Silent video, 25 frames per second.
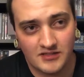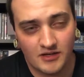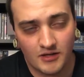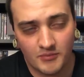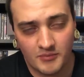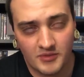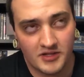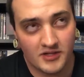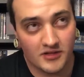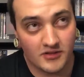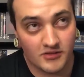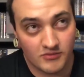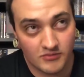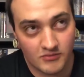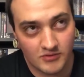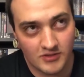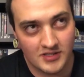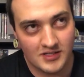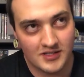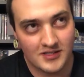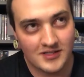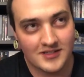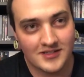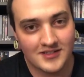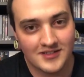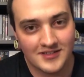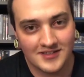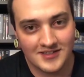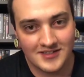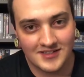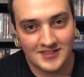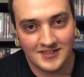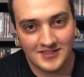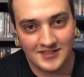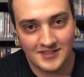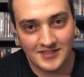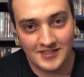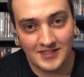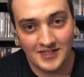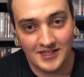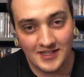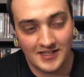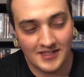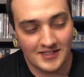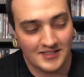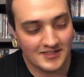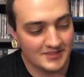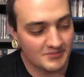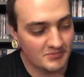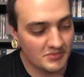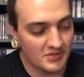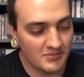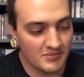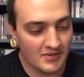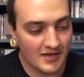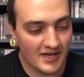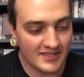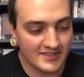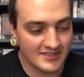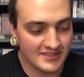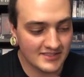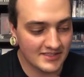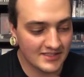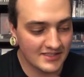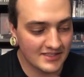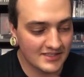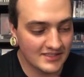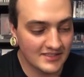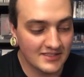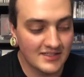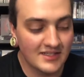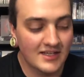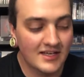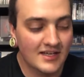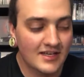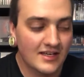I mean, the three-day speed pass again.